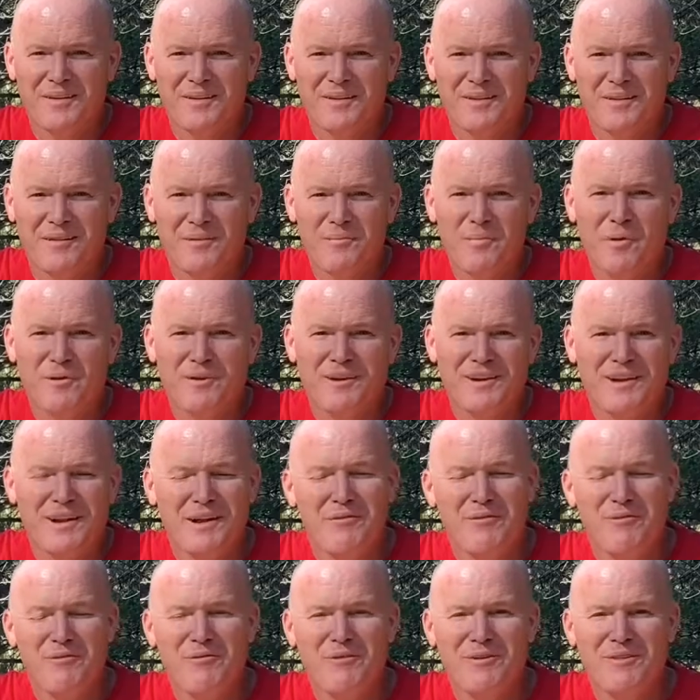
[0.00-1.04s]
Good morning,
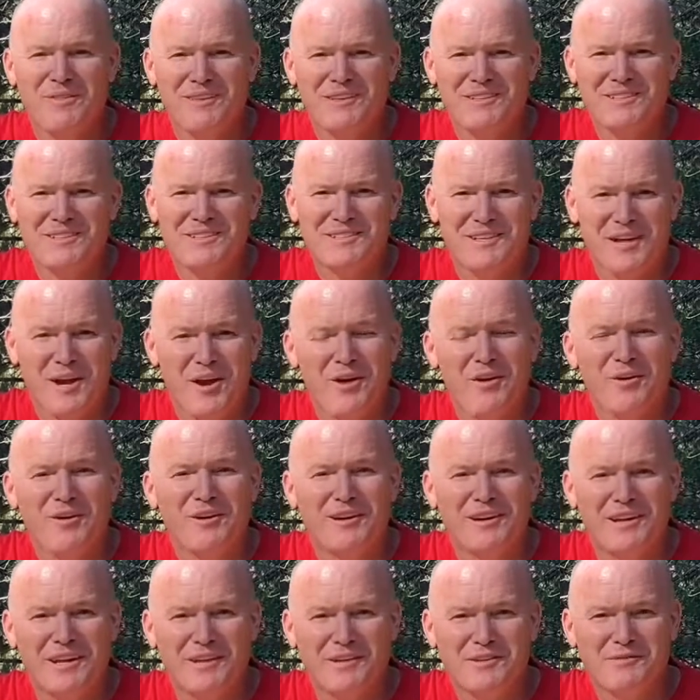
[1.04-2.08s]
everyone. This is Aaron
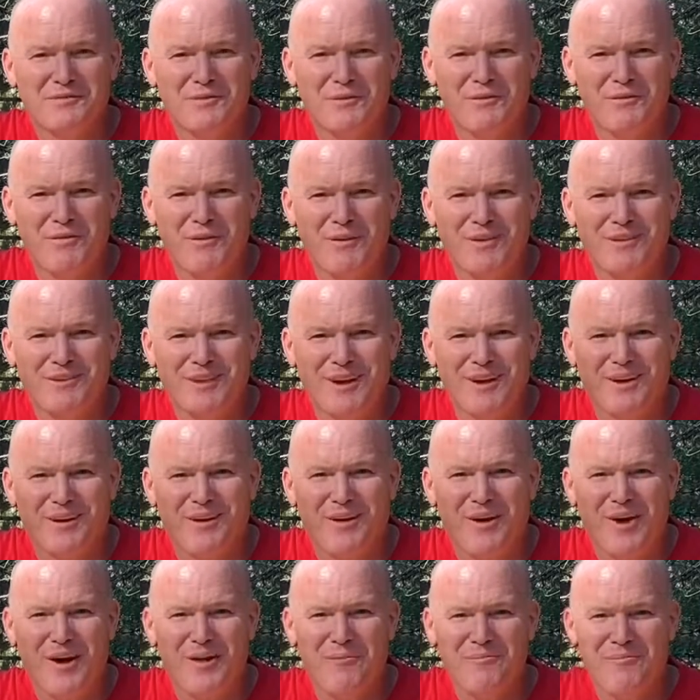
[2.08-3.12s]
at
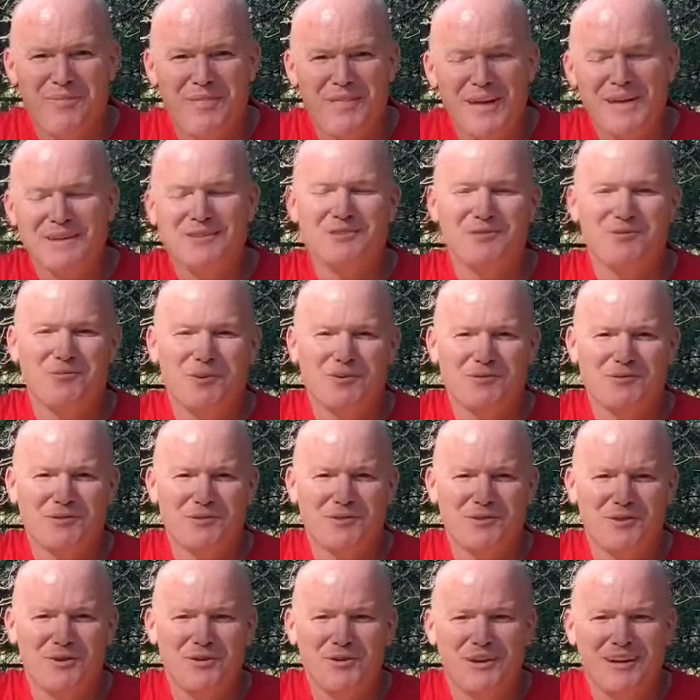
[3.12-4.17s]
hitchedforfun.com. Thanks so much for
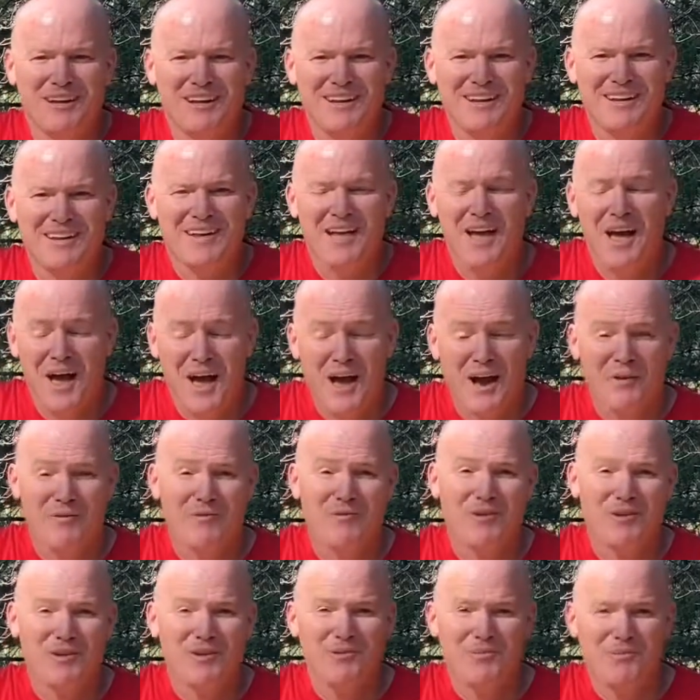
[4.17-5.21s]
tuning in. I
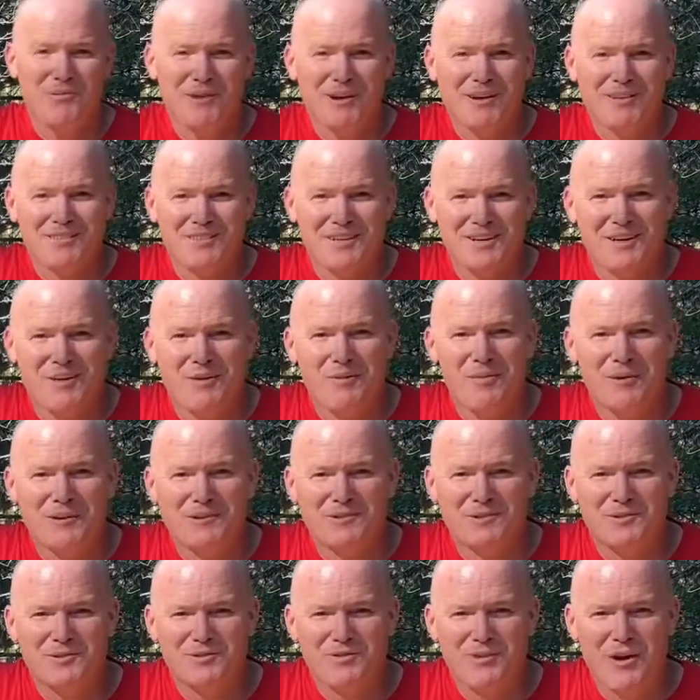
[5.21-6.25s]
really appreciate all my
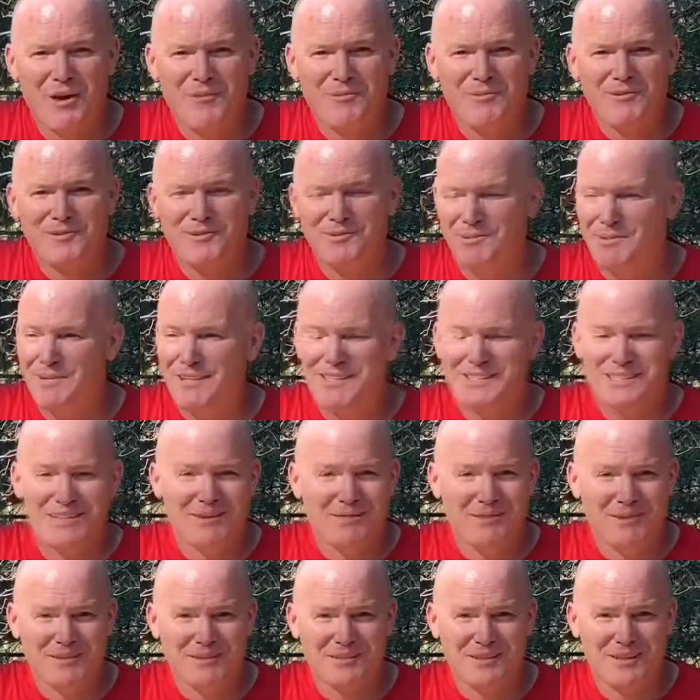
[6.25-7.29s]
subscribers. Please give
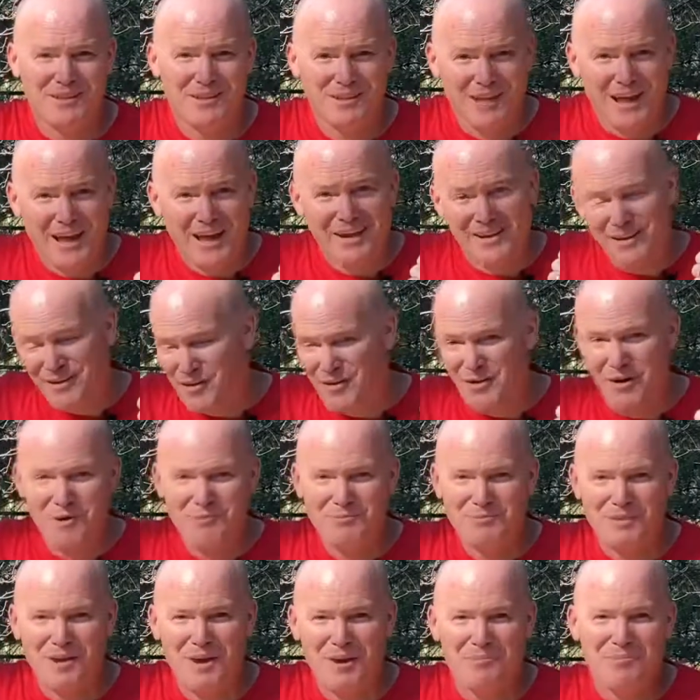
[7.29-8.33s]
us a like, a
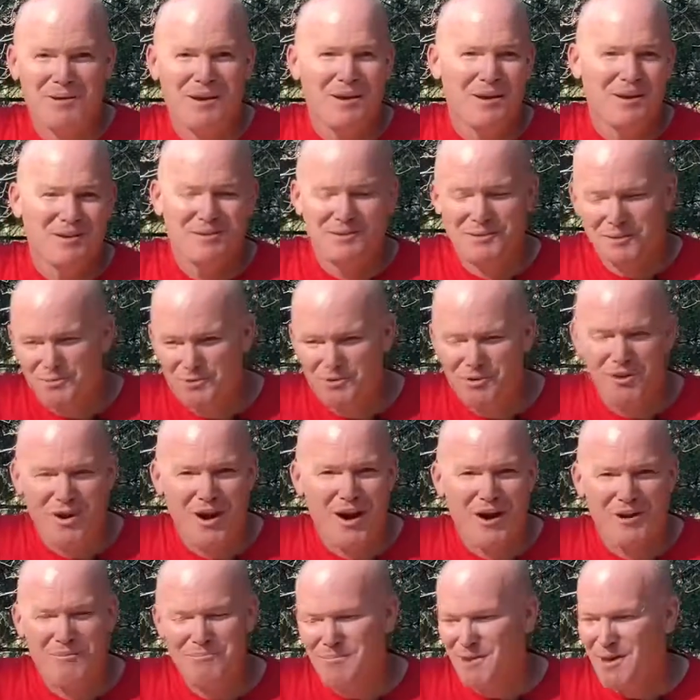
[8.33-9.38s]
thumbs up,
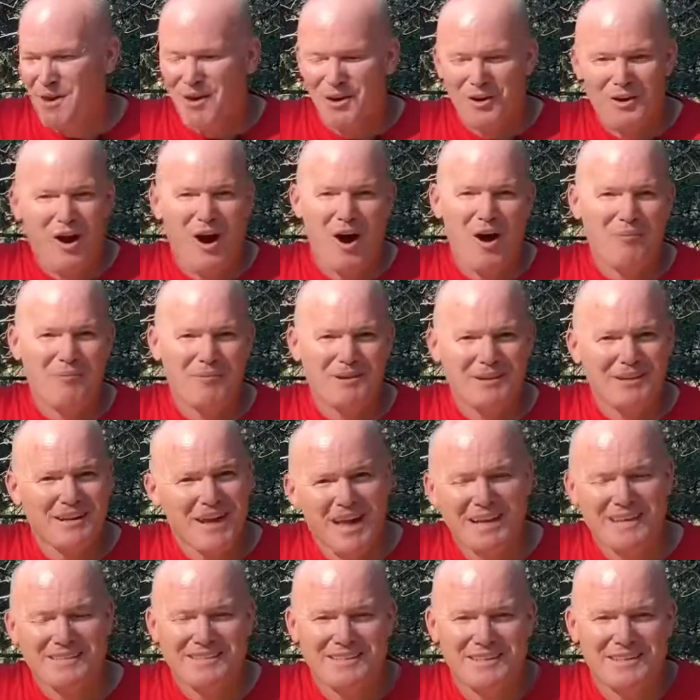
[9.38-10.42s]
subscribe, comment,
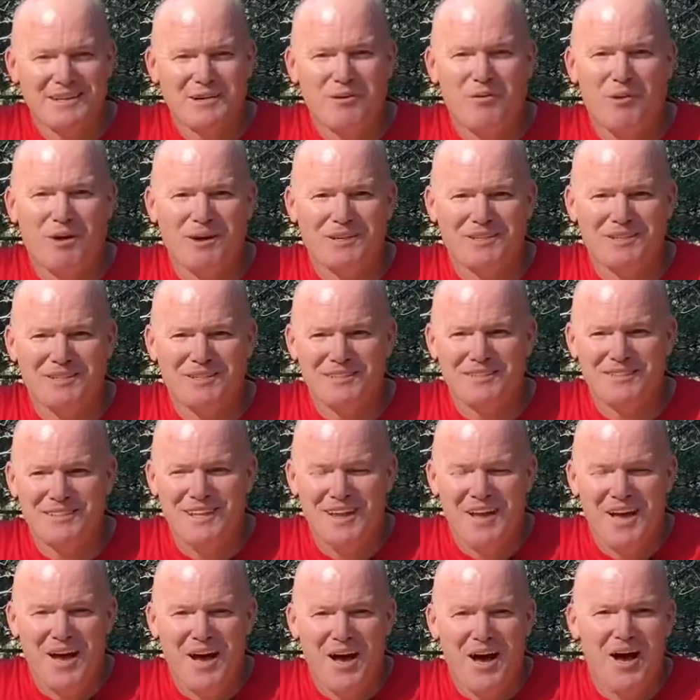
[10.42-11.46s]
ask any questions.
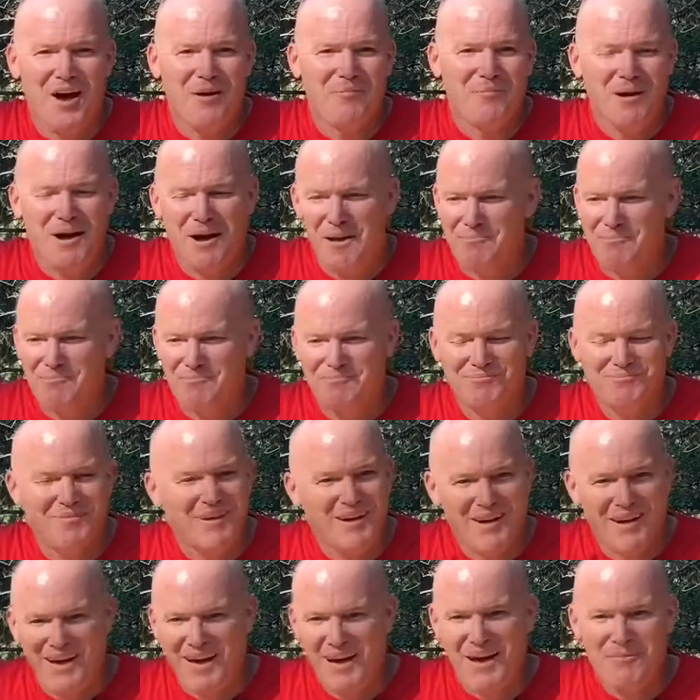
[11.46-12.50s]
I'm
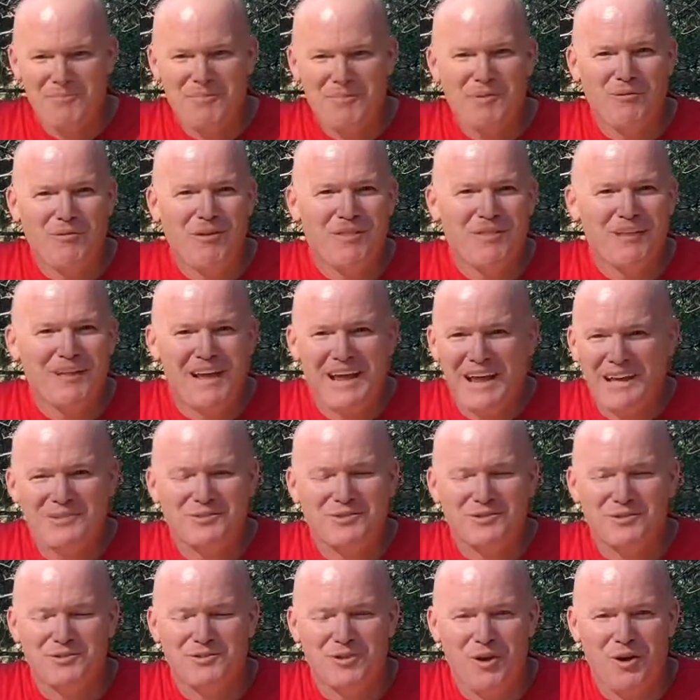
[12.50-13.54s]
the one that
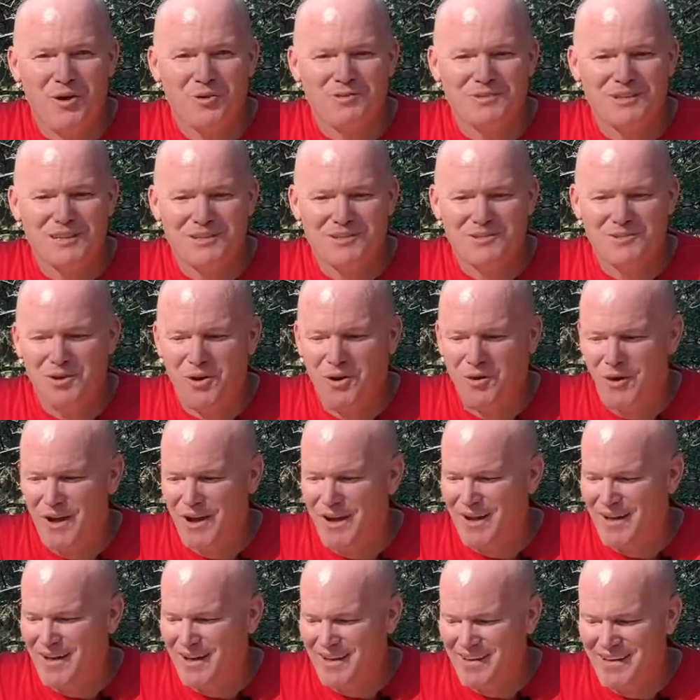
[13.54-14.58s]
answers those, and so
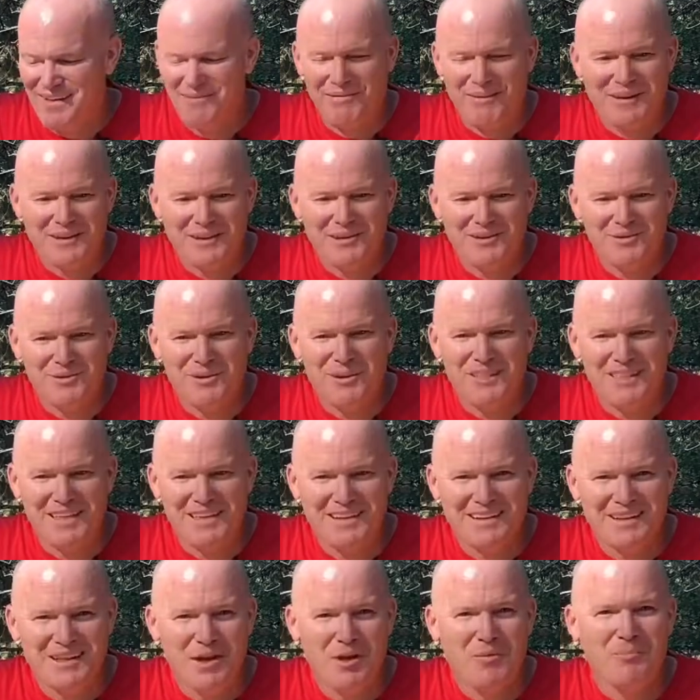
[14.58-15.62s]
if I can do
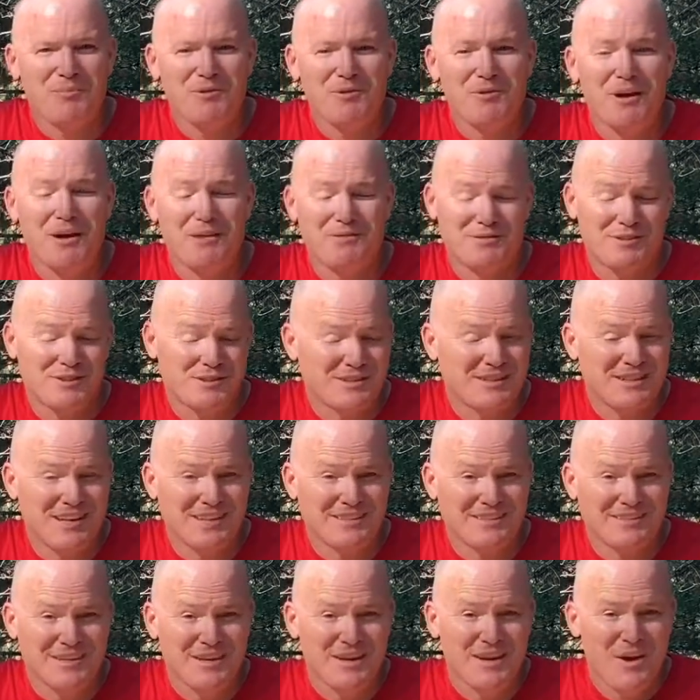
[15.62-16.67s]
anything to help you have
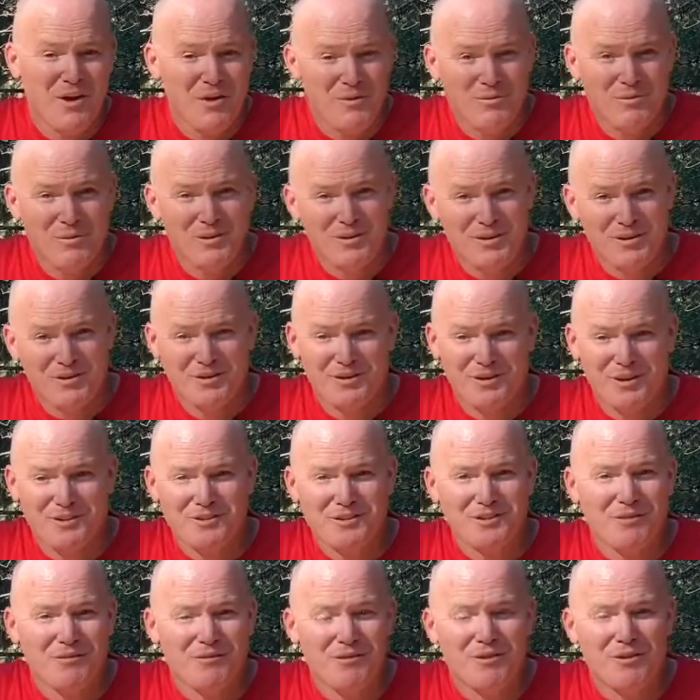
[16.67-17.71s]
success with your
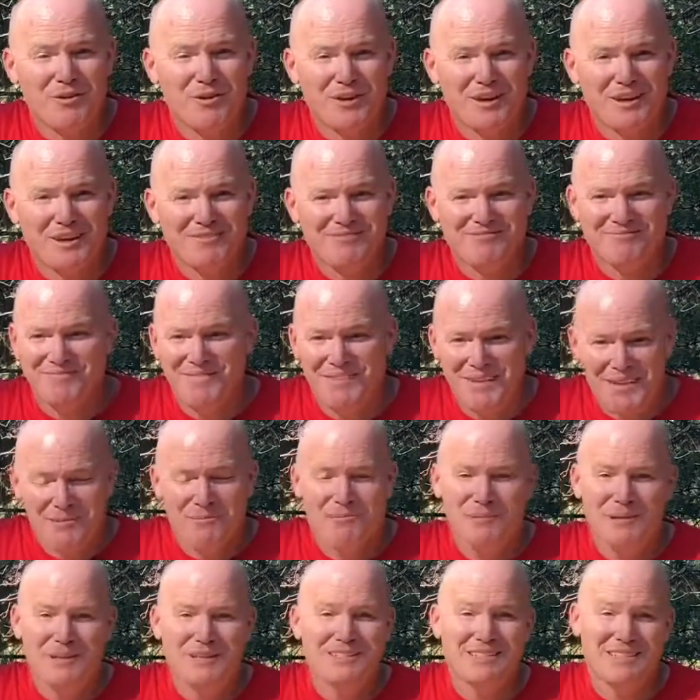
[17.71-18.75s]
Dutch oven cooking,
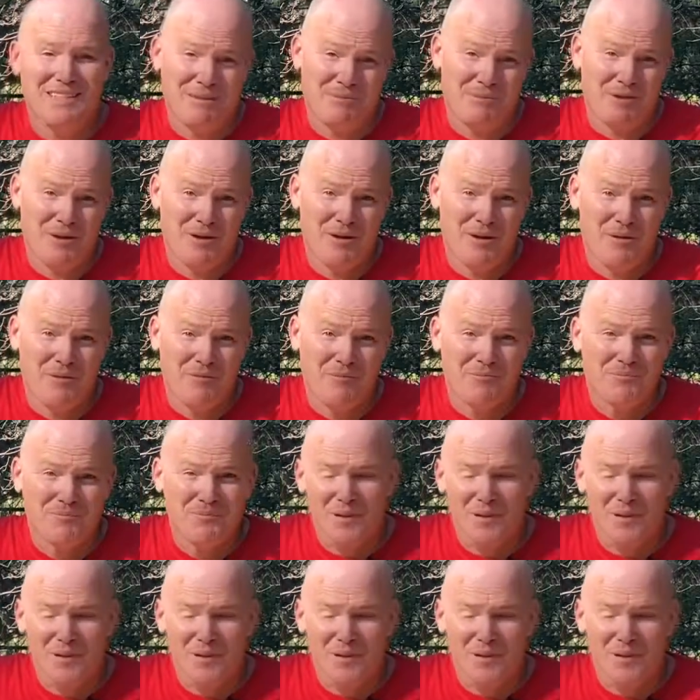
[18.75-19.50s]
please let me know.